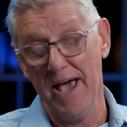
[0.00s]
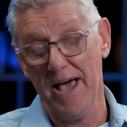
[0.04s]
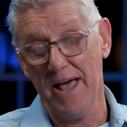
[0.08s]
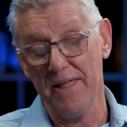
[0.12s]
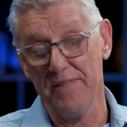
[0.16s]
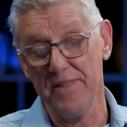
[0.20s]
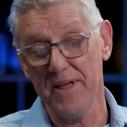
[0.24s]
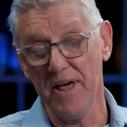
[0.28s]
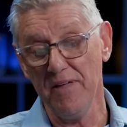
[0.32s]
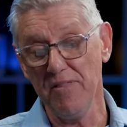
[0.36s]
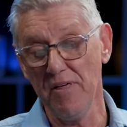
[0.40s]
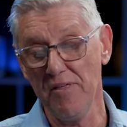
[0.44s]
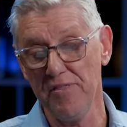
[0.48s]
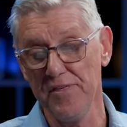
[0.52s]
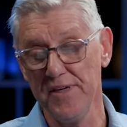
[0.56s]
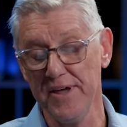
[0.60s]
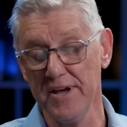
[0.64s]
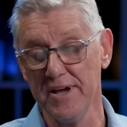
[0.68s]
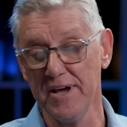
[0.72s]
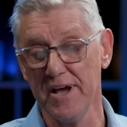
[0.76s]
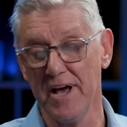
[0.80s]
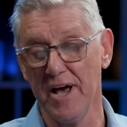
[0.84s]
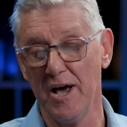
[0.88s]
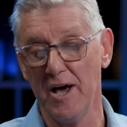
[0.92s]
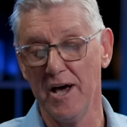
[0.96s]
And the other
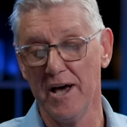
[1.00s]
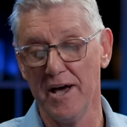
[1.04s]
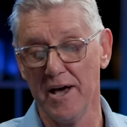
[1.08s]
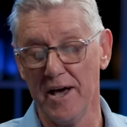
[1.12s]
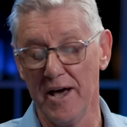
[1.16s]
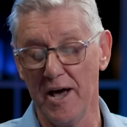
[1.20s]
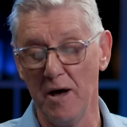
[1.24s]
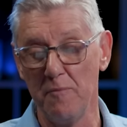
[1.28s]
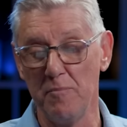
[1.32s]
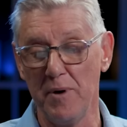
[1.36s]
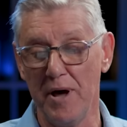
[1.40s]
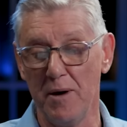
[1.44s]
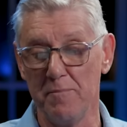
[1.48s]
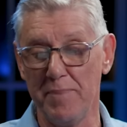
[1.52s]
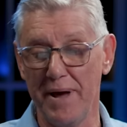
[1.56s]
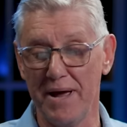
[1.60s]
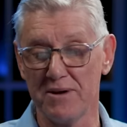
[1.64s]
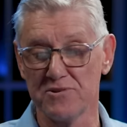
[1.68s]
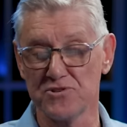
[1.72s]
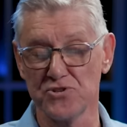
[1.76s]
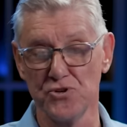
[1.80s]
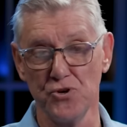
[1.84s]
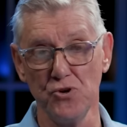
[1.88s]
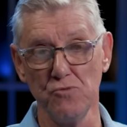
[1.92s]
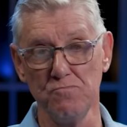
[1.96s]
thing uh,
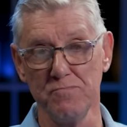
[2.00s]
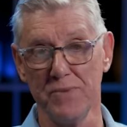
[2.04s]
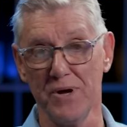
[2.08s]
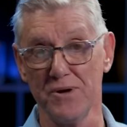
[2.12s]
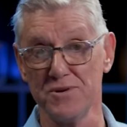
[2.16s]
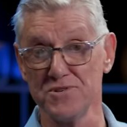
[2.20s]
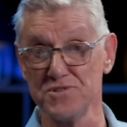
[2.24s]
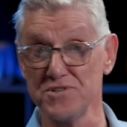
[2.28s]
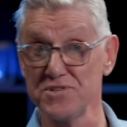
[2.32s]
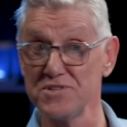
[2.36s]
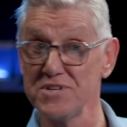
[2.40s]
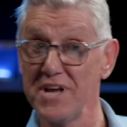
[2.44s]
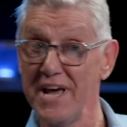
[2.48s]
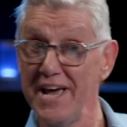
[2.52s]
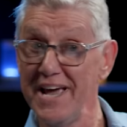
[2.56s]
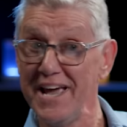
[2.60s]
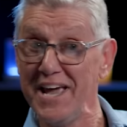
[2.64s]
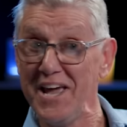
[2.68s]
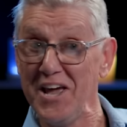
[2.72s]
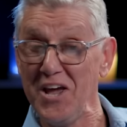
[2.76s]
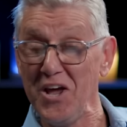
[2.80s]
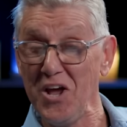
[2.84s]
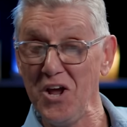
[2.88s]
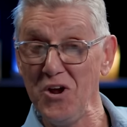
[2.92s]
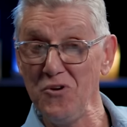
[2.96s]
about Tuthmosis,
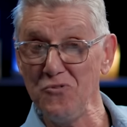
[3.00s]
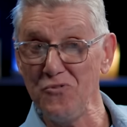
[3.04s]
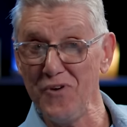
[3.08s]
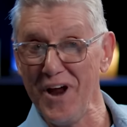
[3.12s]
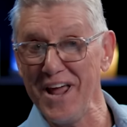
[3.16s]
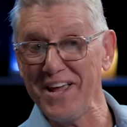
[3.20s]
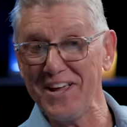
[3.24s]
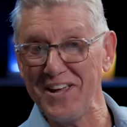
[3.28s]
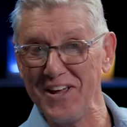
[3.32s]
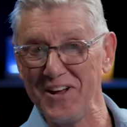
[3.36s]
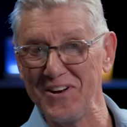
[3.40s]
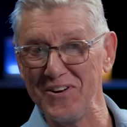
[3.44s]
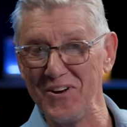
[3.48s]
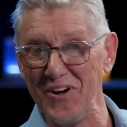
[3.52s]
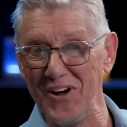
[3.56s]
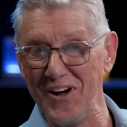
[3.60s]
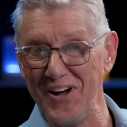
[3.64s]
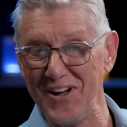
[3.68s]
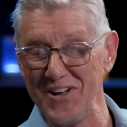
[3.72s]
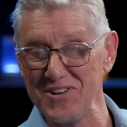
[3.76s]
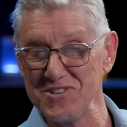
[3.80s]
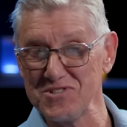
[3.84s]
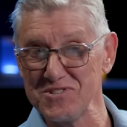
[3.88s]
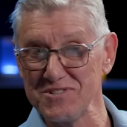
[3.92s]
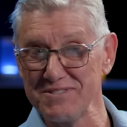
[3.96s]
he
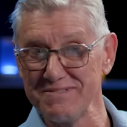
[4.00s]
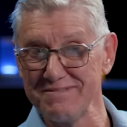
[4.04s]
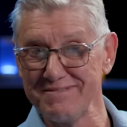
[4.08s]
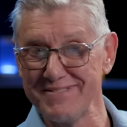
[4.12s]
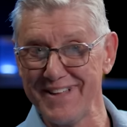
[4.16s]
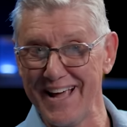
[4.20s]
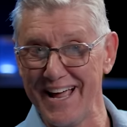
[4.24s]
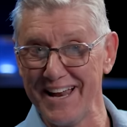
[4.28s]
recognized